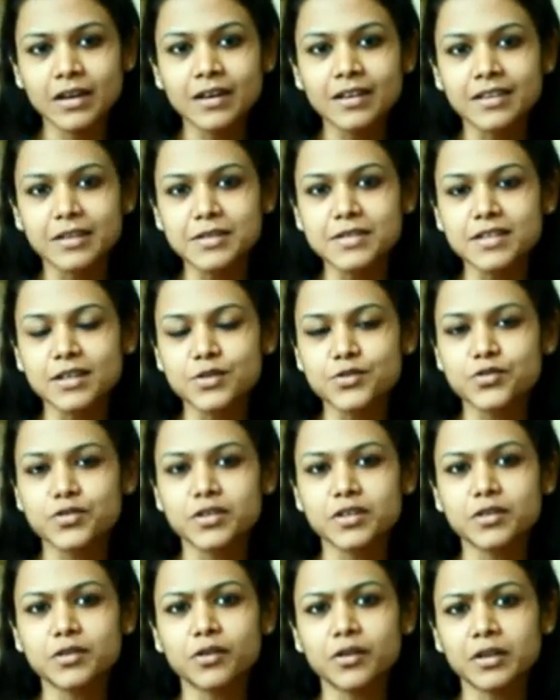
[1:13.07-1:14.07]
the
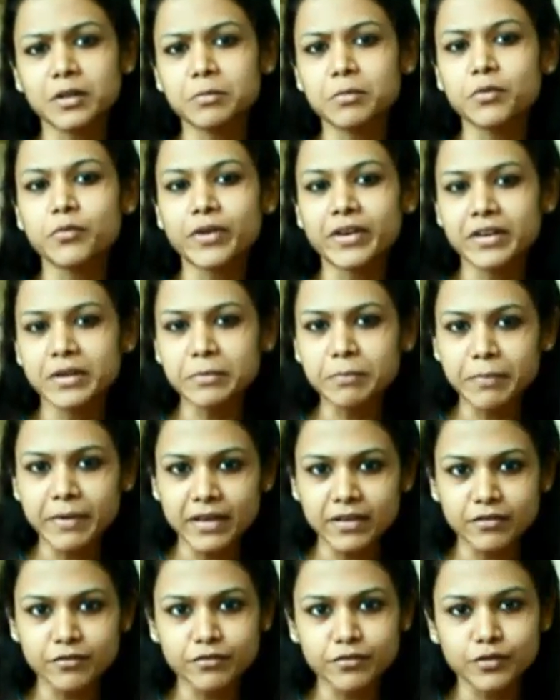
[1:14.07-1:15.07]
surgery gonna be very
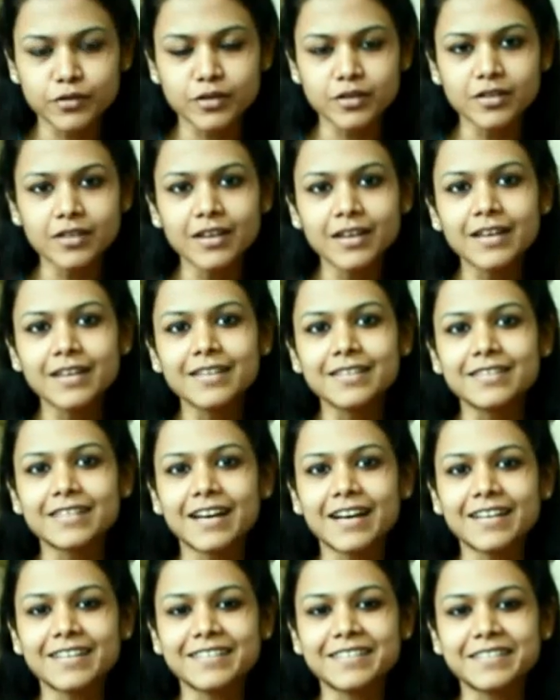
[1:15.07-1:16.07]
painful,
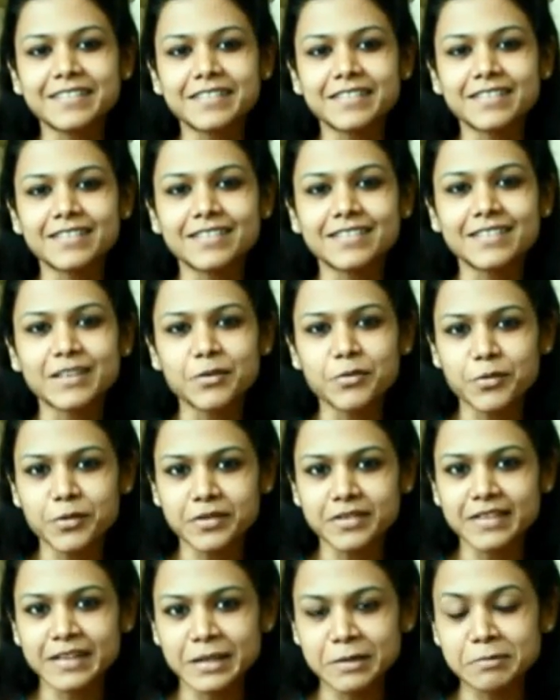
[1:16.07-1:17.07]
that there'll
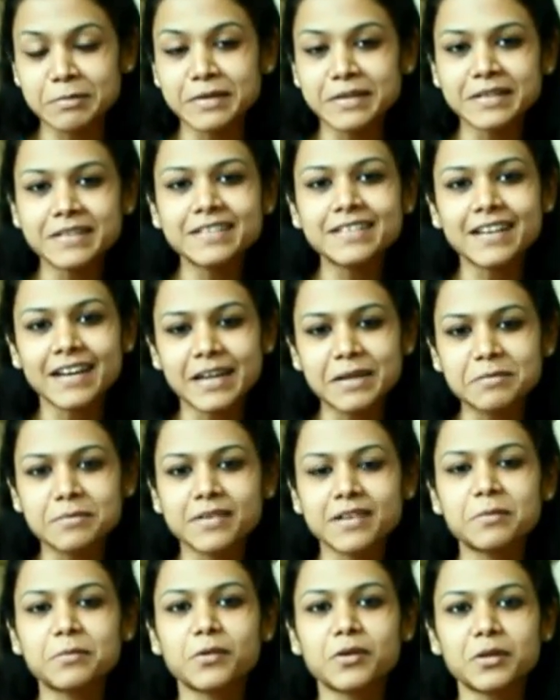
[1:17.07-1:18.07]
be a time
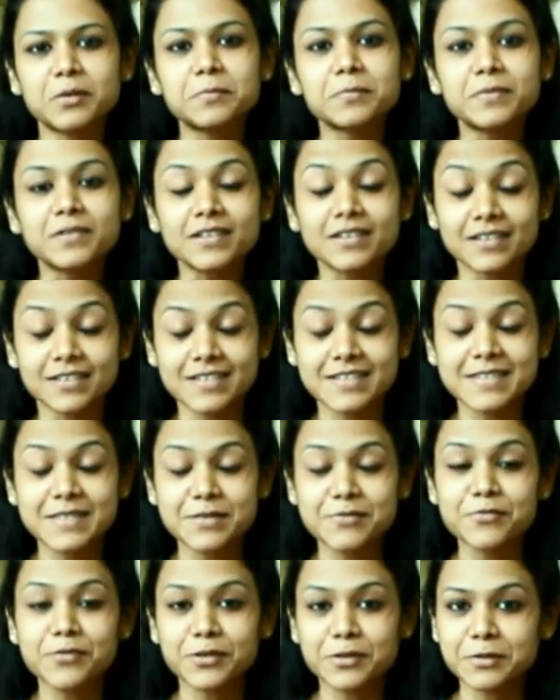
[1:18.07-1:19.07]
that I'm gonna curse
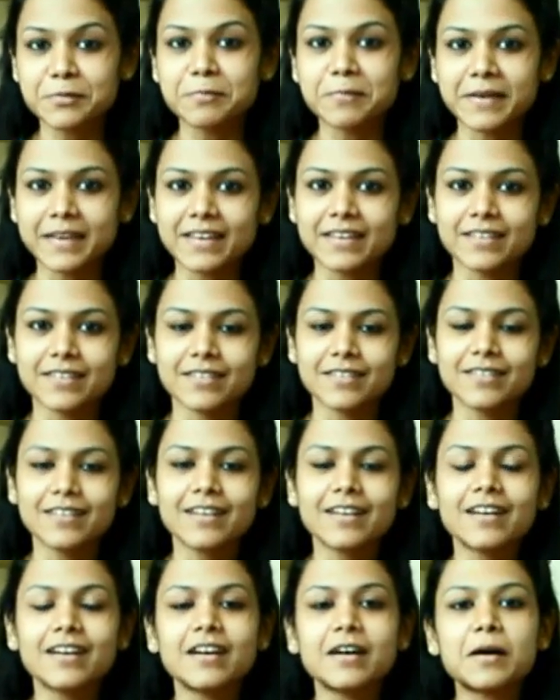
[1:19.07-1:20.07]
him for the pain.
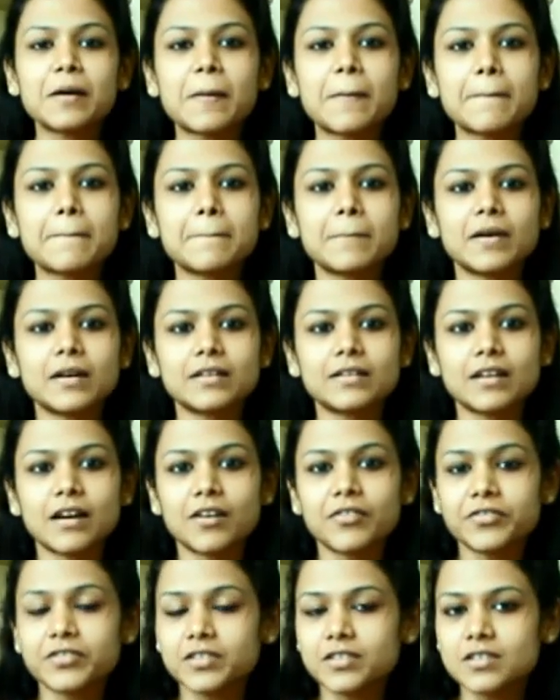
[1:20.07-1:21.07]
But
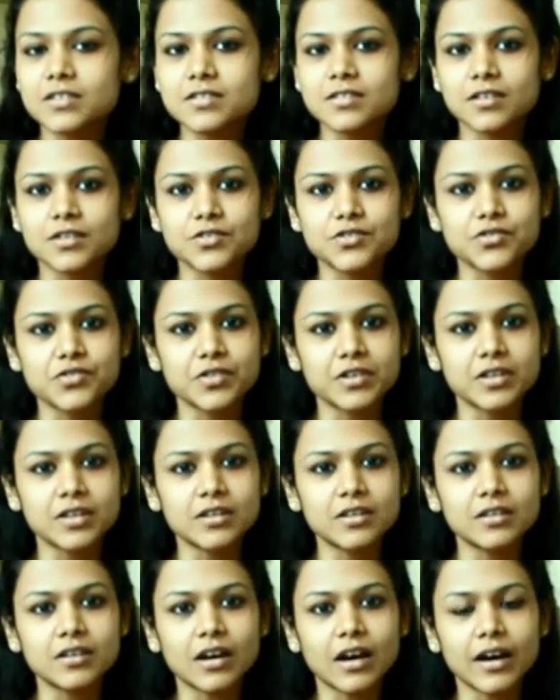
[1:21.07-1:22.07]
after the
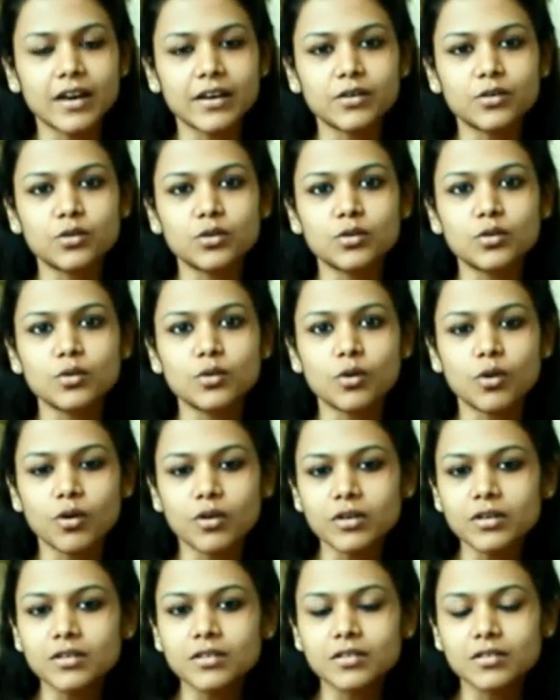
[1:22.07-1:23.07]
surgery, I
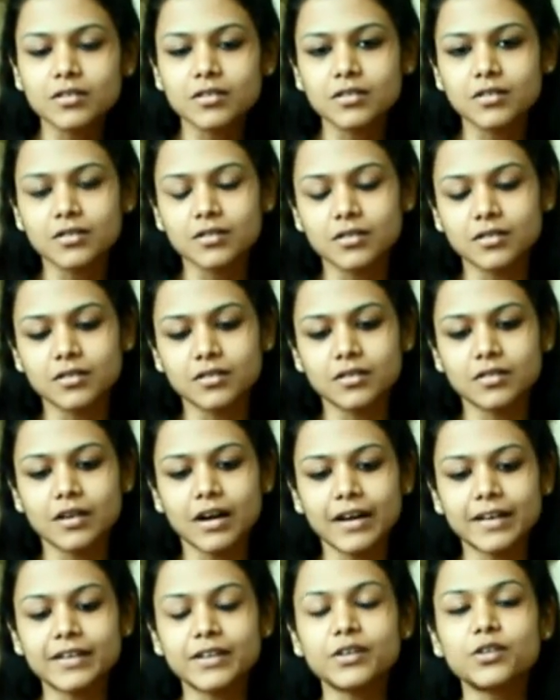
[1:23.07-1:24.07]

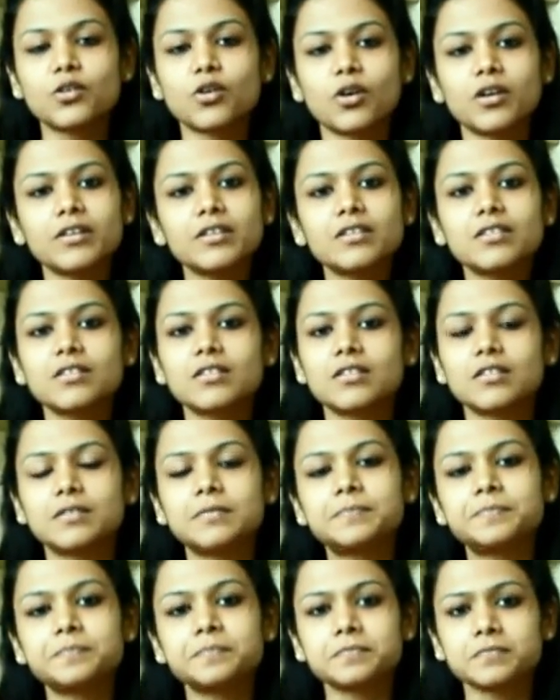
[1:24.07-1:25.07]
did not